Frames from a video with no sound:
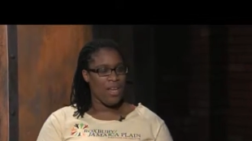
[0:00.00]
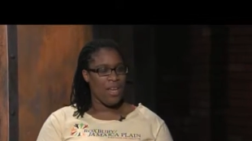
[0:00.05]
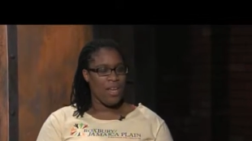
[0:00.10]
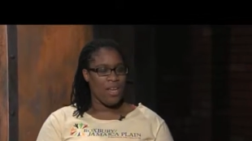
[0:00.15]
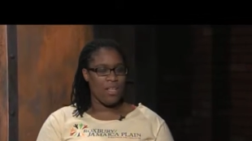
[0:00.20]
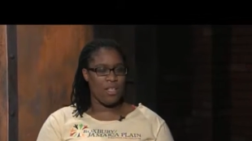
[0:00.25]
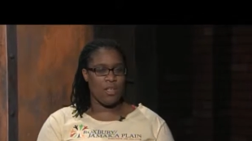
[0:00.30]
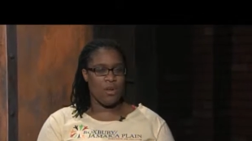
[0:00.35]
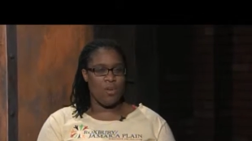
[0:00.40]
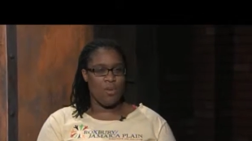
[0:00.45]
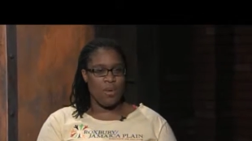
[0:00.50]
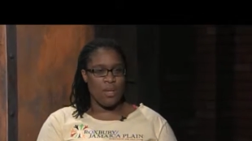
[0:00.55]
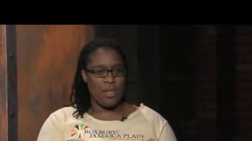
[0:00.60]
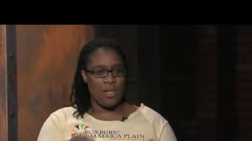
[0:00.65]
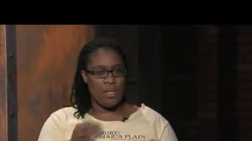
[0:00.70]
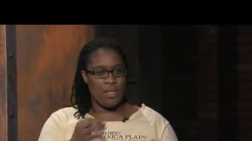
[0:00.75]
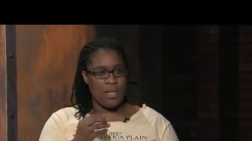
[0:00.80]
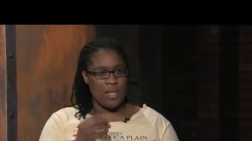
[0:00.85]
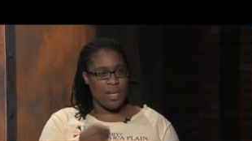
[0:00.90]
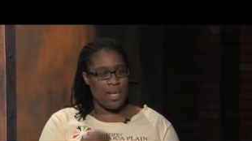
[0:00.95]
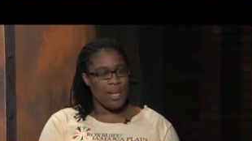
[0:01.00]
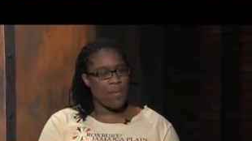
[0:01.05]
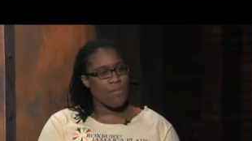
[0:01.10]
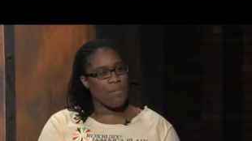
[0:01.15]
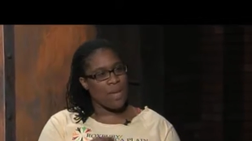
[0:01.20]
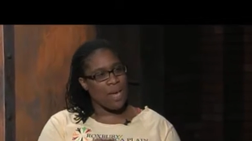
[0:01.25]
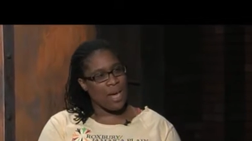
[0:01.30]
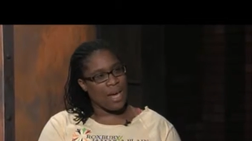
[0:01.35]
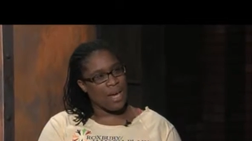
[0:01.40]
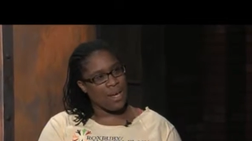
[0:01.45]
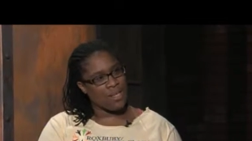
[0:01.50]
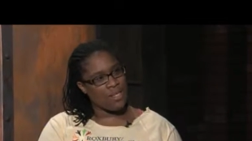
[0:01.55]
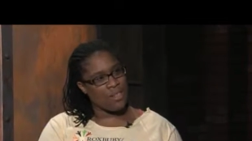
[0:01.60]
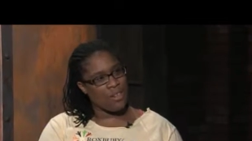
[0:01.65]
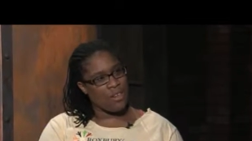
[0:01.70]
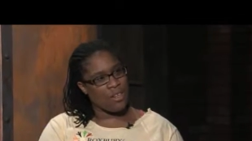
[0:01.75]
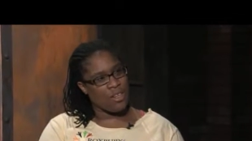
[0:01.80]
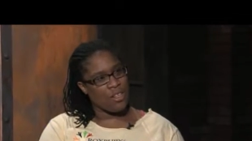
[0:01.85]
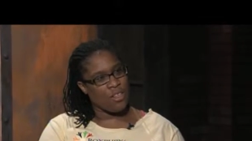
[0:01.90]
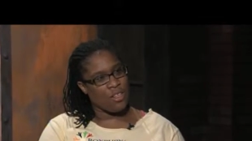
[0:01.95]
And so what is the impact
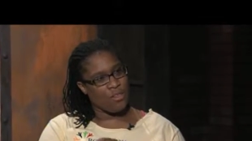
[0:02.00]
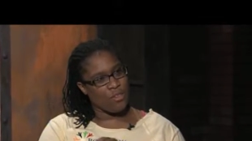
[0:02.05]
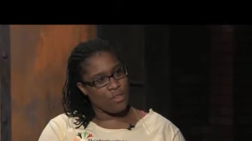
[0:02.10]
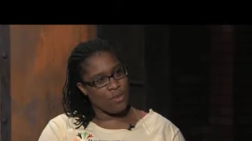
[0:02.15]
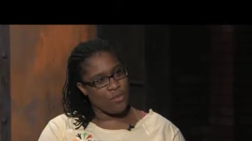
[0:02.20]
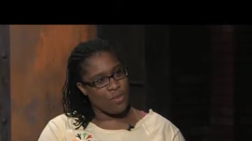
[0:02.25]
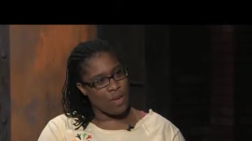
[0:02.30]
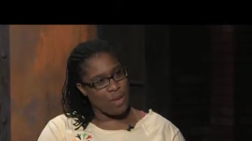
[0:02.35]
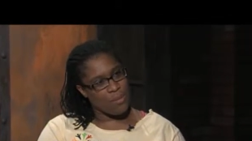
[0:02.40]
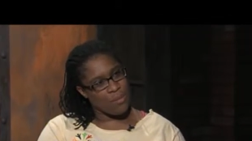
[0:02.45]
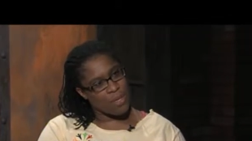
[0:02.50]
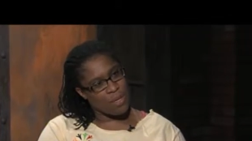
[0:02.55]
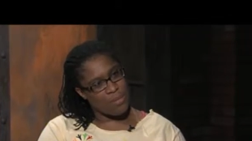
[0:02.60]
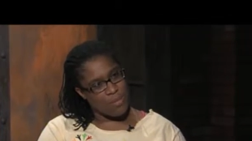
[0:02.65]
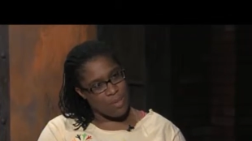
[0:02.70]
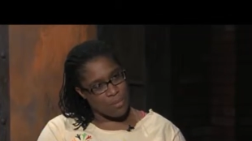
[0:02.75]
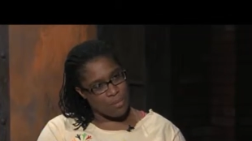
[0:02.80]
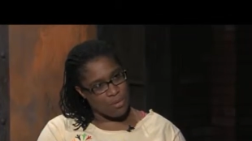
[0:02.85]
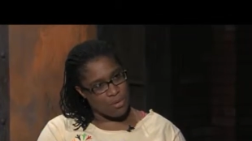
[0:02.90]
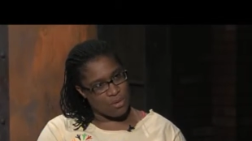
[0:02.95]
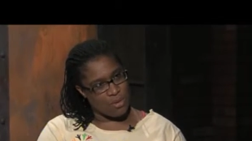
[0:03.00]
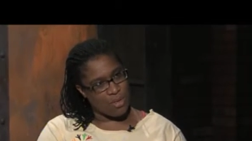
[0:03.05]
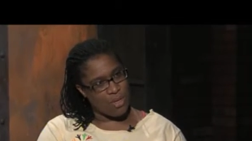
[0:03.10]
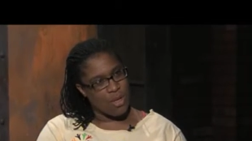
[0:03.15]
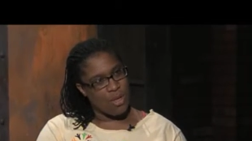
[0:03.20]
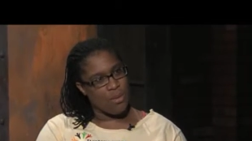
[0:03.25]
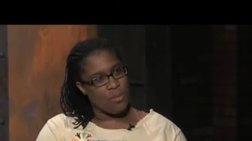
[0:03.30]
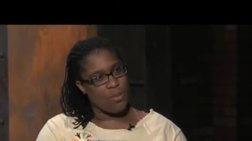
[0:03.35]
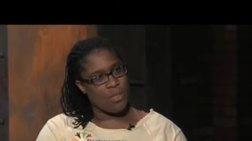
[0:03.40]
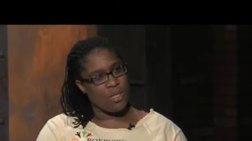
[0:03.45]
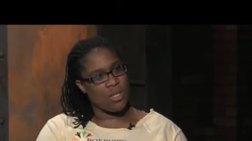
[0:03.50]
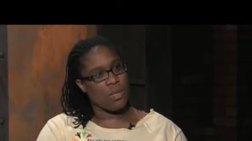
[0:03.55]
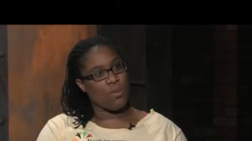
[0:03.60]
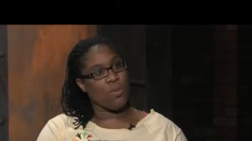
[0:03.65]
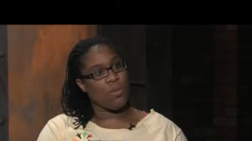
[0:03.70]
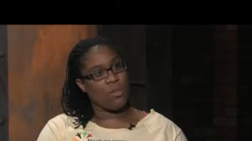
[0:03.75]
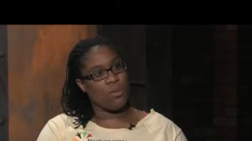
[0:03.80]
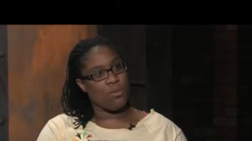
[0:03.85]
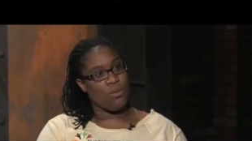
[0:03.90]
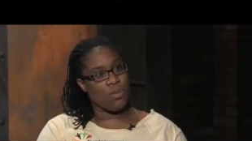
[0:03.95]
on those family members with someone
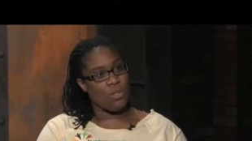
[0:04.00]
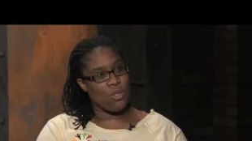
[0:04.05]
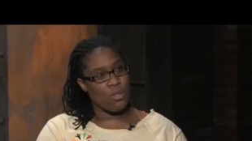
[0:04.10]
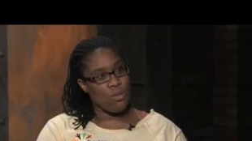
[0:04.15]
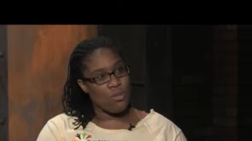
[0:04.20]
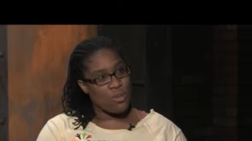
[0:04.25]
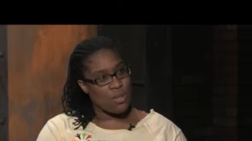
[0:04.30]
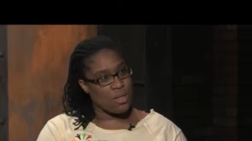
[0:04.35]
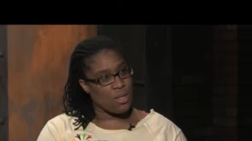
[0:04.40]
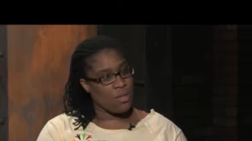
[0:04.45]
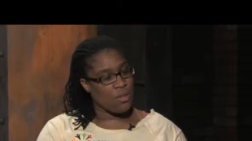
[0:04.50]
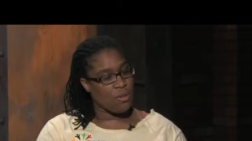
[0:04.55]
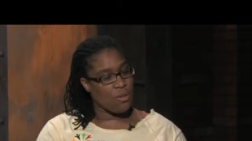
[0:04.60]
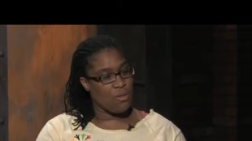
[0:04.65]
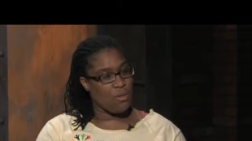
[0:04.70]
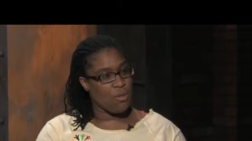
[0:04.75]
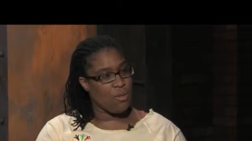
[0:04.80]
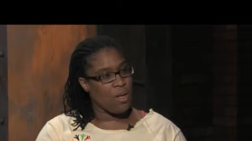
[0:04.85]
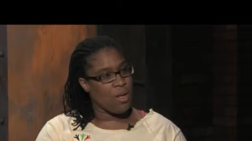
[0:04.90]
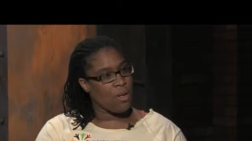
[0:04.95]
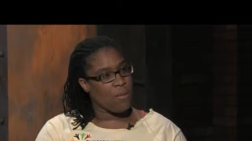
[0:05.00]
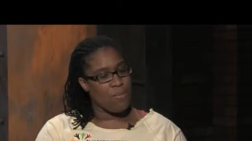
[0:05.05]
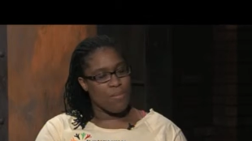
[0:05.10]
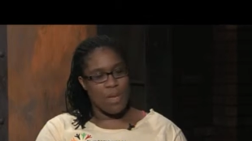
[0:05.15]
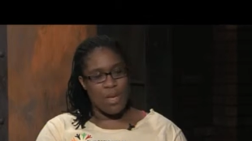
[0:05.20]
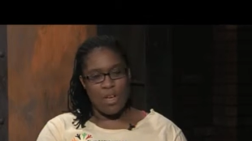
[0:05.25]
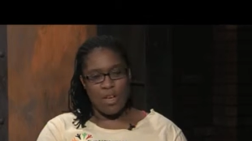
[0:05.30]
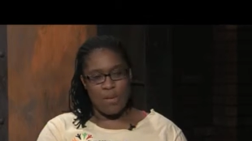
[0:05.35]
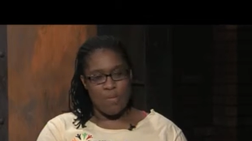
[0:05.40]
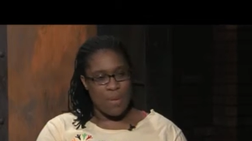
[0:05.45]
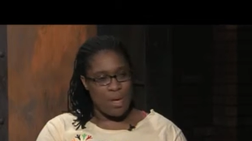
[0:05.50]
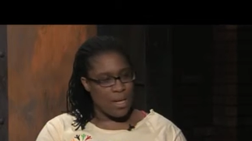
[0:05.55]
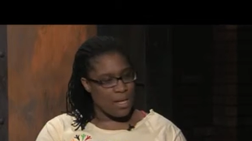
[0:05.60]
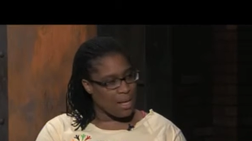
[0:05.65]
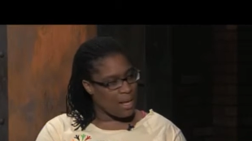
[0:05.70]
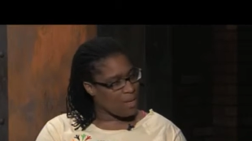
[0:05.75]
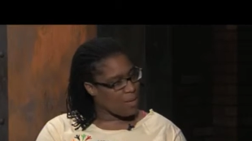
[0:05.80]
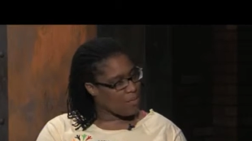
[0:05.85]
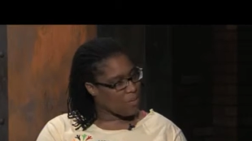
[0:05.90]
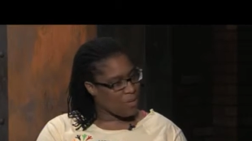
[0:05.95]
who's using, who may or may
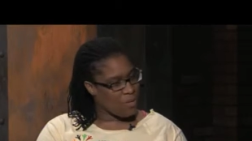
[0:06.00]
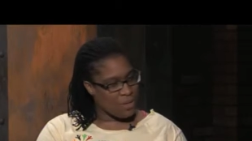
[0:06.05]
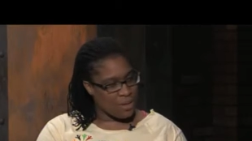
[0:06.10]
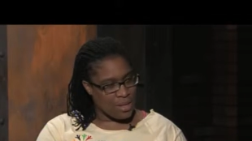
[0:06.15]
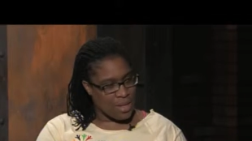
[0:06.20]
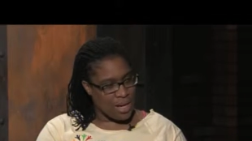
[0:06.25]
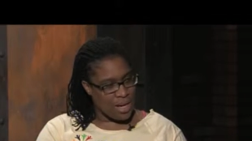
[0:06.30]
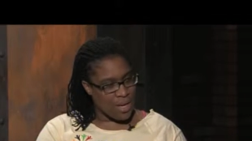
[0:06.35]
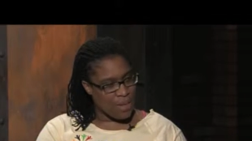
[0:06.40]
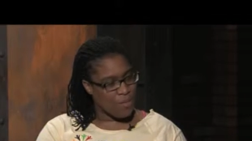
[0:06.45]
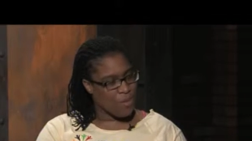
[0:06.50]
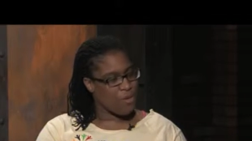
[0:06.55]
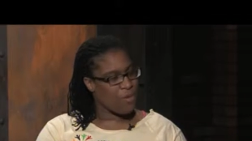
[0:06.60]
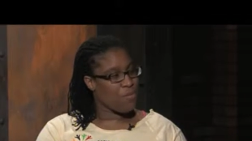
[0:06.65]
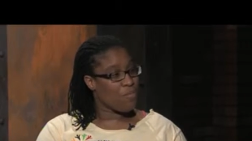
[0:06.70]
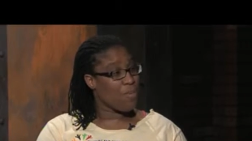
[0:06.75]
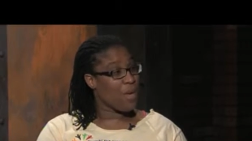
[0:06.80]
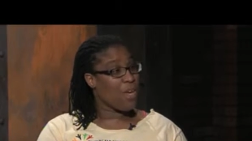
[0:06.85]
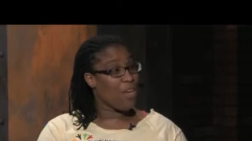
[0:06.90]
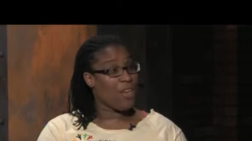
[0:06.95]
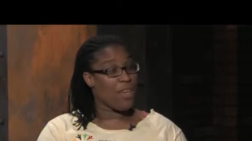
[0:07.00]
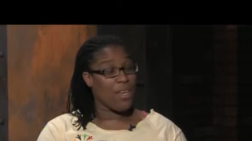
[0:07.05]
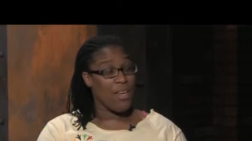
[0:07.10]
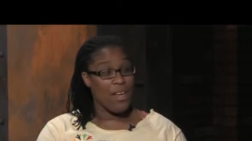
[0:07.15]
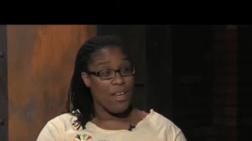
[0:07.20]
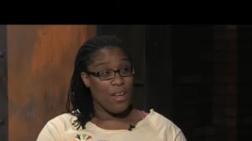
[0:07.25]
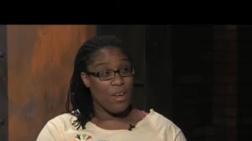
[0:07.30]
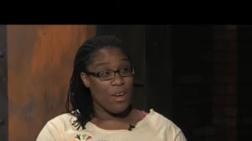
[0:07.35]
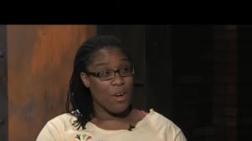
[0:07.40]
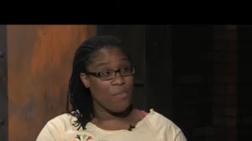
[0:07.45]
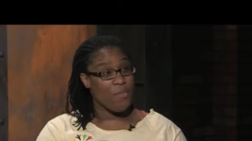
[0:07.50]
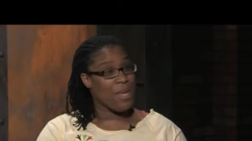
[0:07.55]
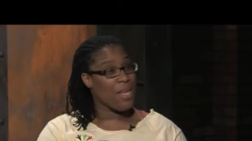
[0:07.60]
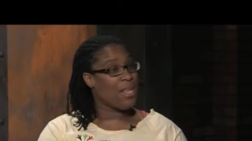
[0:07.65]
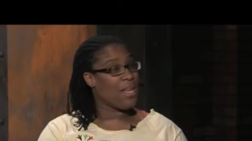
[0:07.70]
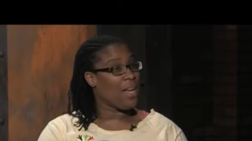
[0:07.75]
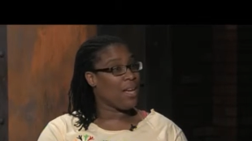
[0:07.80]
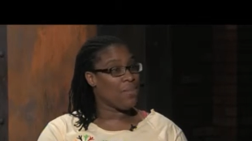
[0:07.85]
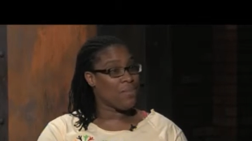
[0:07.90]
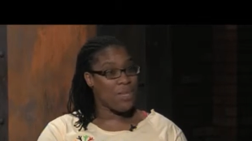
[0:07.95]
not be reliable, may or may
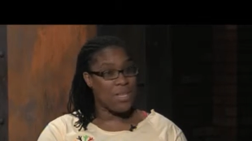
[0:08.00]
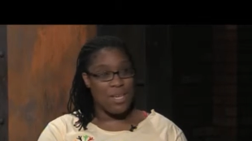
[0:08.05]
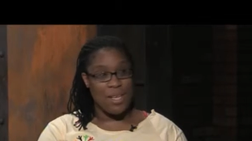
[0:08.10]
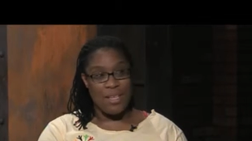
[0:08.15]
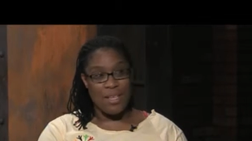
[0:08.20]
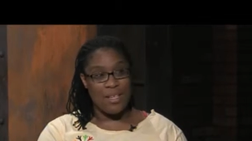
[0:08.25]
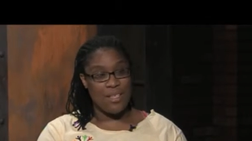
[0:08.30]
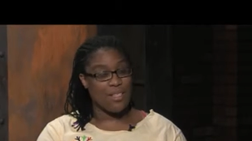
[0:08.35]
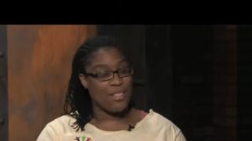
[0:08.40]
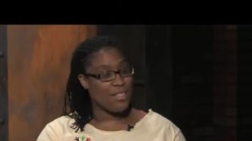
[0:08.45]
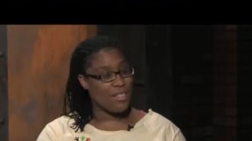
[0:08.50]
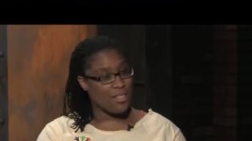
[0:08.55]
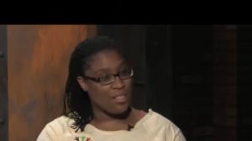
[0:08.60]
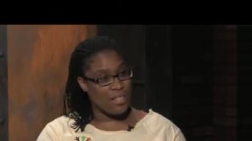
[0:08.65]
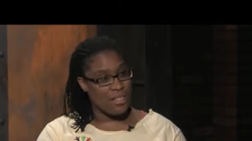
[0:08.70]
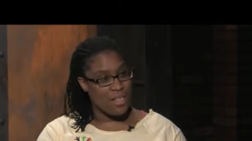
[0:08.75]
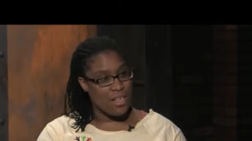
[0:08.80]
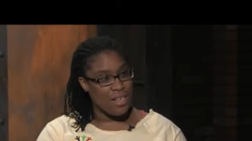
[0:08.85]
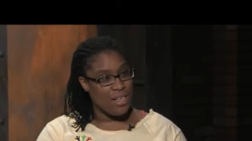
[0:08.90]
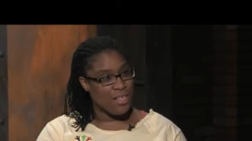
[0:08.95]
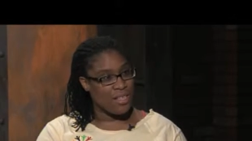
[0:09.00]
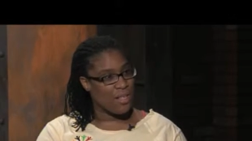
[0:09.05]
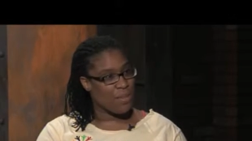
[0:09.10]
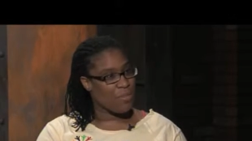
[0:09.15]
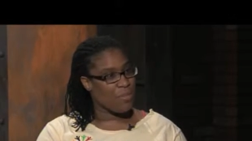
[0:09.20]
not be getting to some